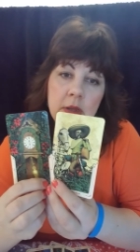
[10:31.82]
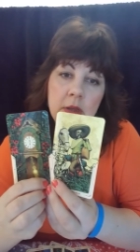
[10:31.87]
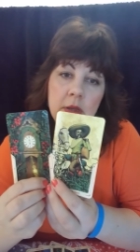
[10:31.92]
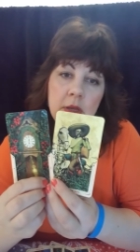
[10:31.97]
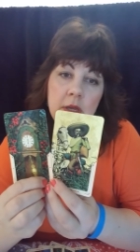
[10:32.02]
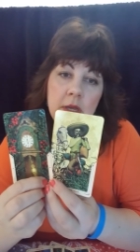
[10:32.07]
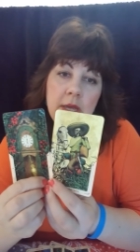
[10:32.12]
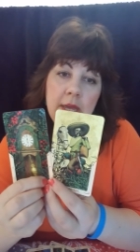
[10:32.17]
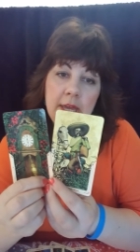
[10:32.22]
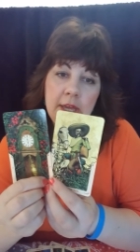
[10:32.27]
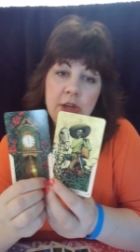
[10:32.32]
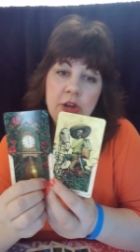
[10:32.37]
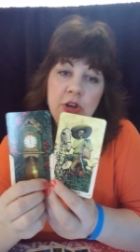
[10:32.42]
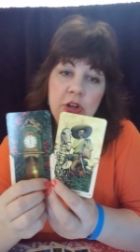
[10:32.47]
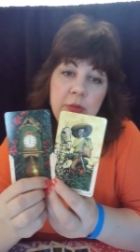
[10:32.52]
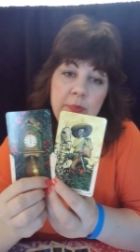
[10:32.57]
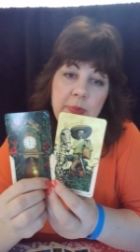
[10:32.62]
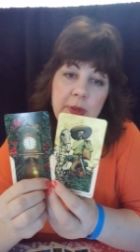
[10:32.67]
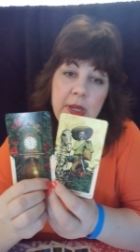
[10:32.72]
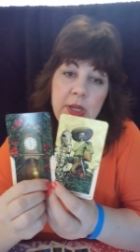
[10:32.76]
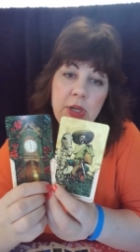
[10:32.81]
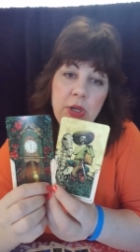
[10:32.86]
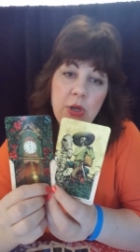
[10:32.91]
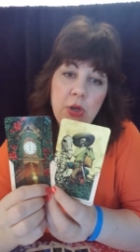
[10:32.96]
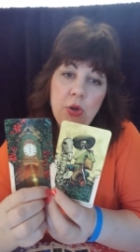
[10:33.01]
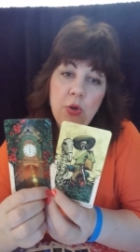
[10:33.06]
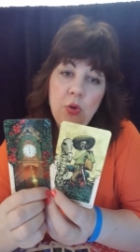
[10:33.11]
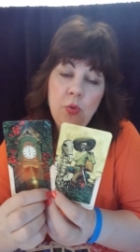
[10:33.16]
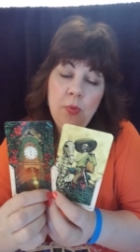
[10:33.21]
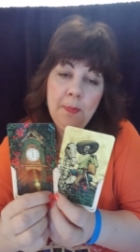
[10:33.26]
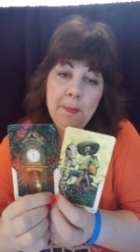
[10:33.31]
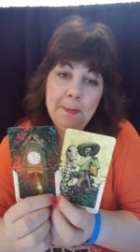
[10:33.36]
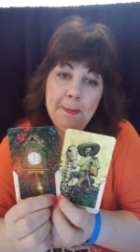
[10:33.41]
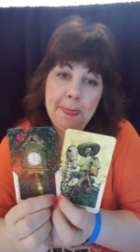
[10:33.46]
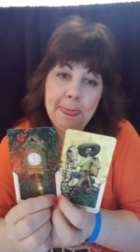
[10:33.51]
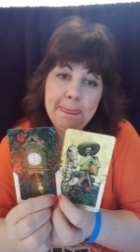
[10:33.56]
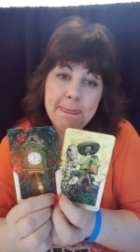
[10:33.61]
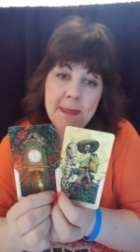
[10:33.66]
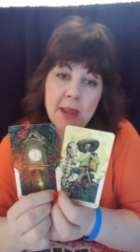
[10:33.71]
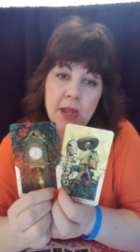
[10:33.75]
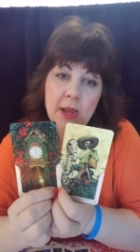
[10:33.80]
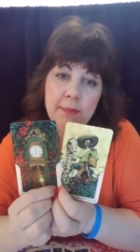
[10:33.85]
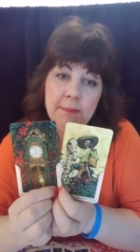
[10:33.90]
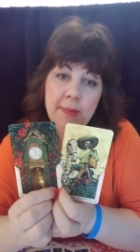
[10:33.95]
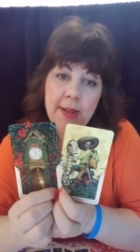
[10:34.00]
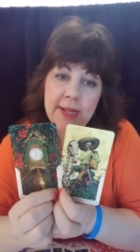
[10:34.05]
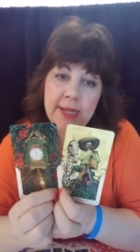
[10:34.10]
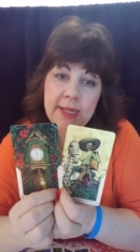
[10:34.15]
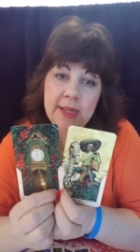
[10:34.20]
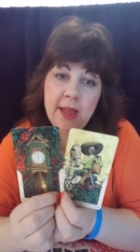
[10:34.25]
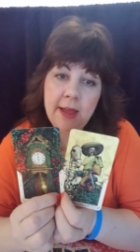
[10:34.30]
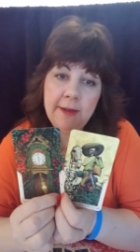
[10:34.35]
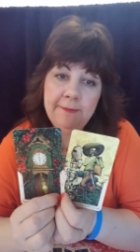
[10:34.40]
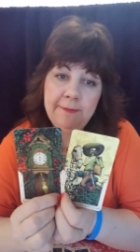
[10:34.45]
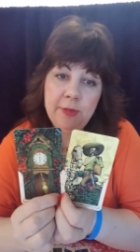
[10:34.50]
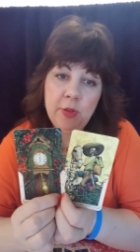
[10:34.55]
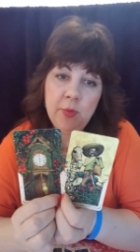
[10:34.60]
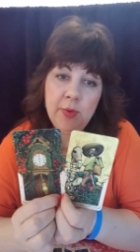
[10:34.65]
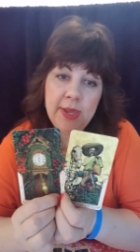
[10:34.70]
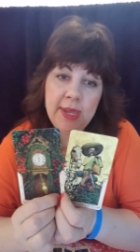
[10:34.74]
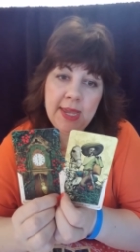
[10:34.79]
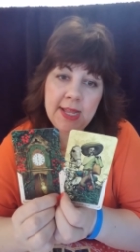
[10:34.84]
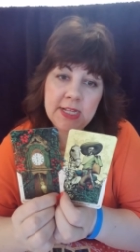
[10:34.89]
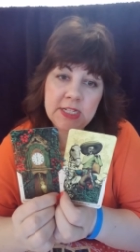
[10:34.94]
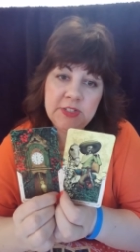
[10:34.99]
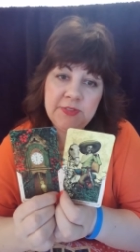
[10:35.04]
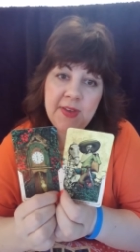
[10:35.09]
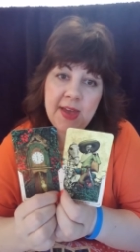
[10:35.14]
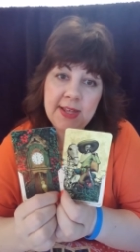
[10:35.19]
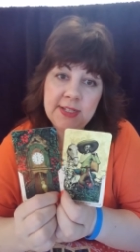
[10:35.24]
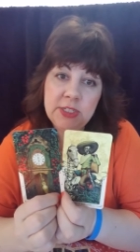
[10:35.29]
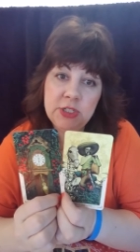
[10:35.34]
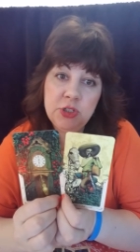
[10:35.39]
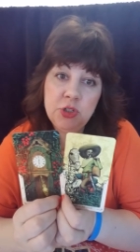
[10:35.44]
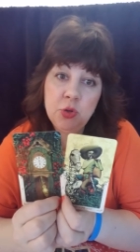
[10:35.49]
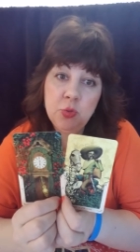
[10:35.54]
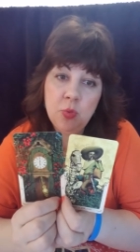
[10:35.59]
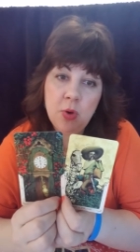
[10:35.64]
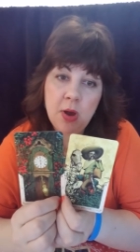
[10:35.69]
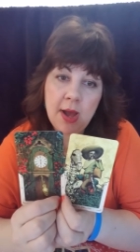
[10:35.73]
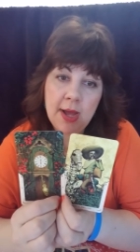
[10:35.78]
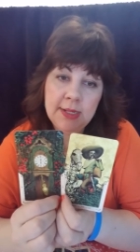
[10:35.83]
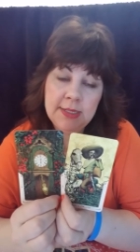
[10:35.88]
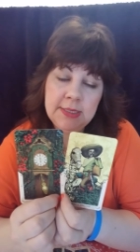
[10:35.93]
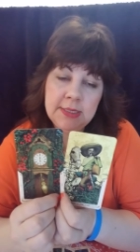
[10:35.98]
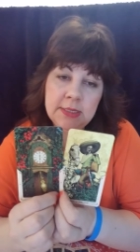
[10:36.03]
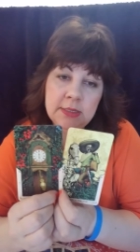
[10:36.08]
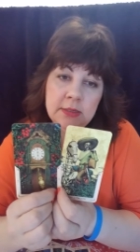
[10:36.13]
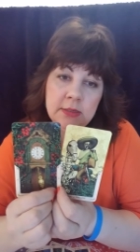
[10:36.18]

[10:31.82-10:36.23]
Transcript: It could be you, uh, money not flowing in as fast as you want.